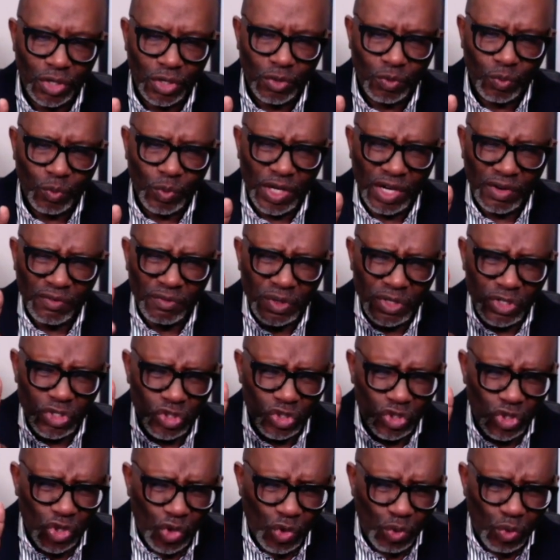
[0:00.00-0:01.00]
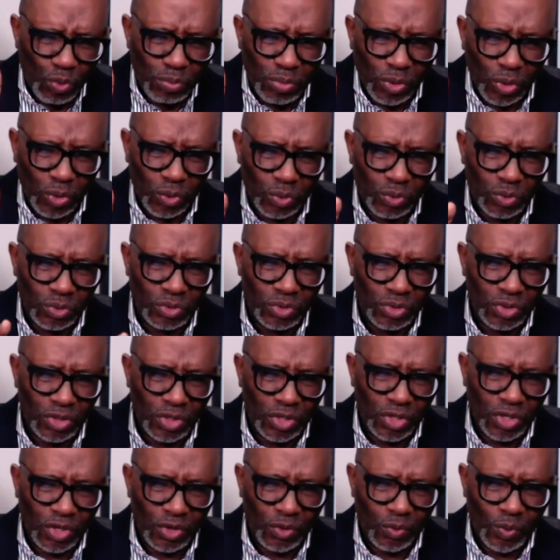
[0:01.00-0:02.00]
whatever is noble,
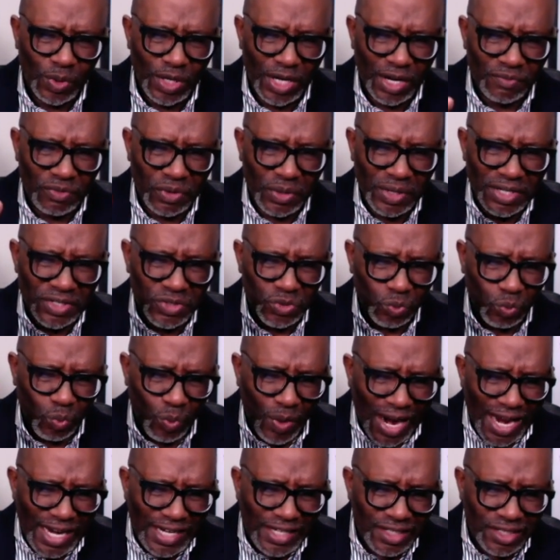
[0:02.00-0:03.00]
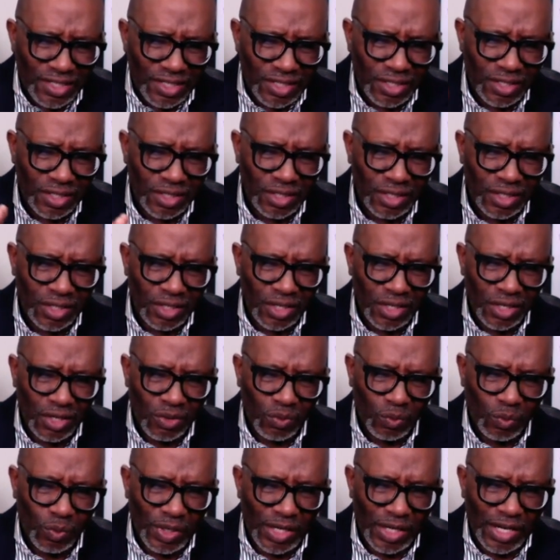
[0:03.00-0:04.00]
whatever is right,
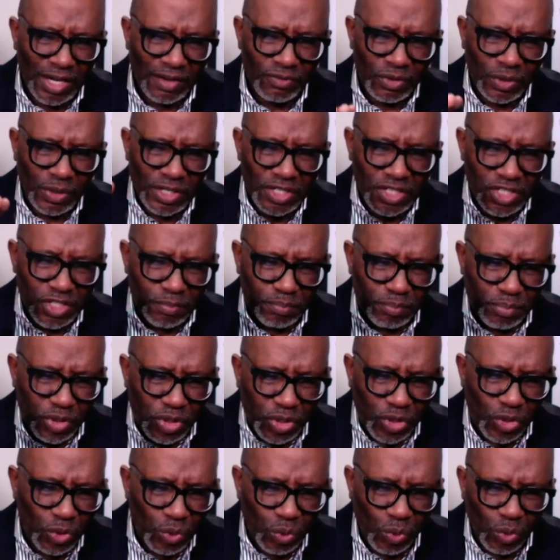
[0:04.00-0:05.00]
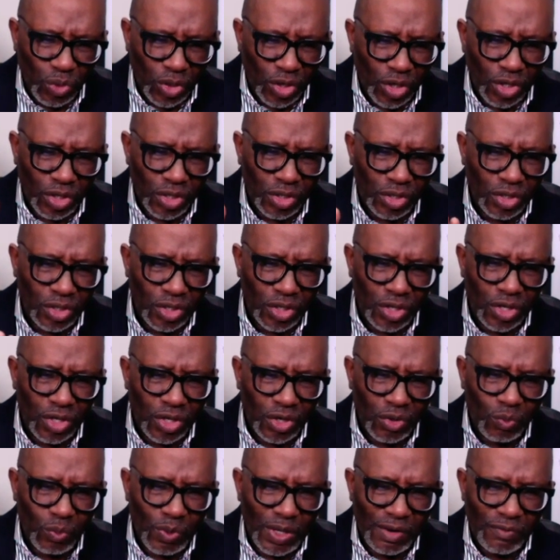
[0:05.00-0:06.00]
whatever is pure,
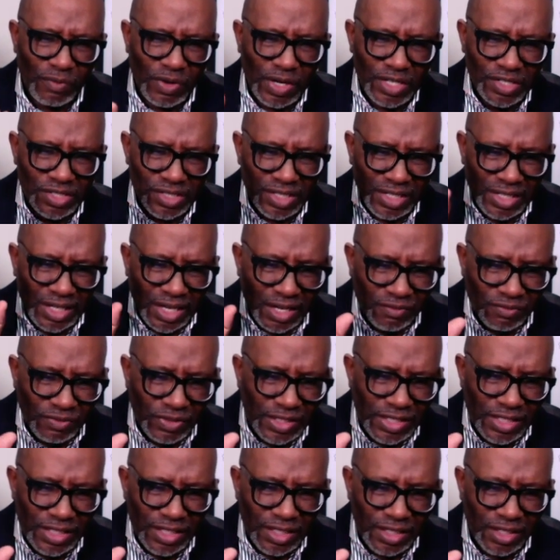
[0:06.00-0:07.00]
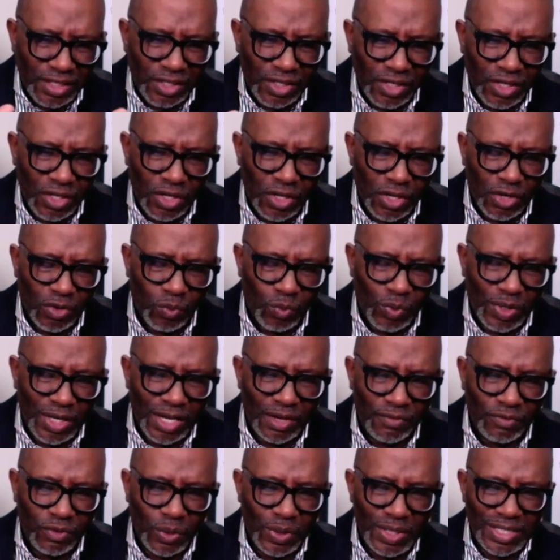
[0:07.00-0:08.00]
whatever is lovely,
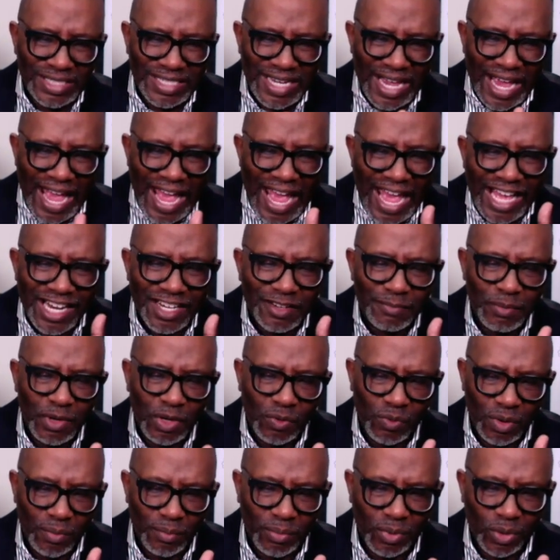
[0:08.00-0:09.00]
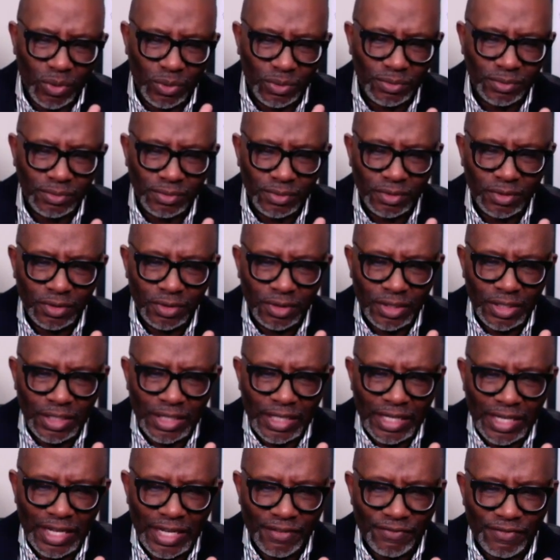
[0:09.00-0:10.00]
whatever is admirable,
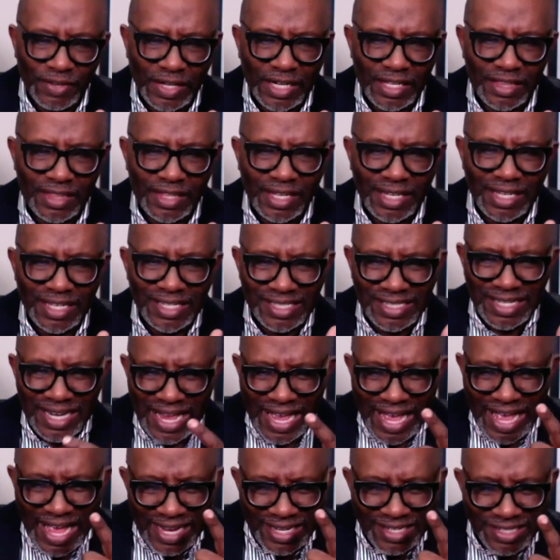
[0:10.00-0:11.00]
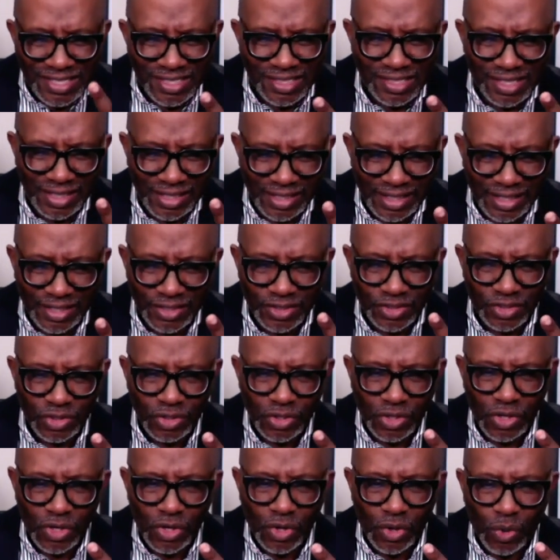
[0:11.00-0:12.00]
if anything is excellent
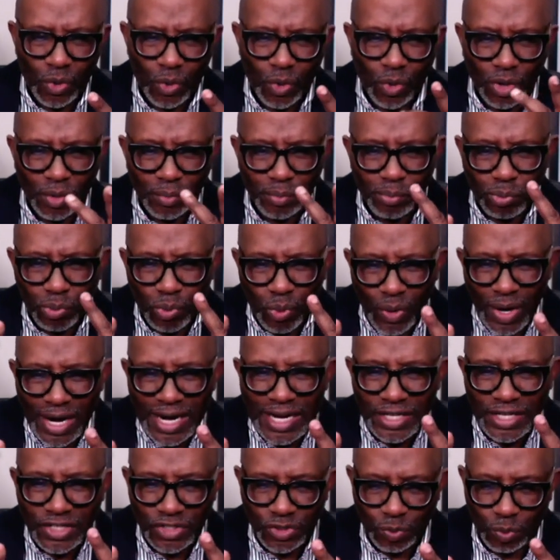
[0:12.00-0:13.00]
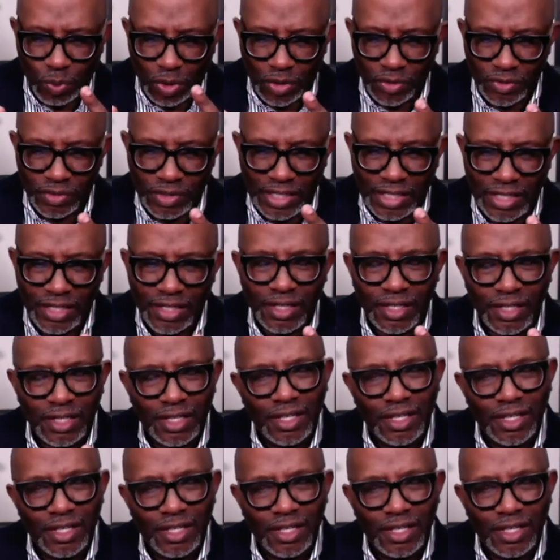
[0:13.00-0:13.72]
or praiseworthy,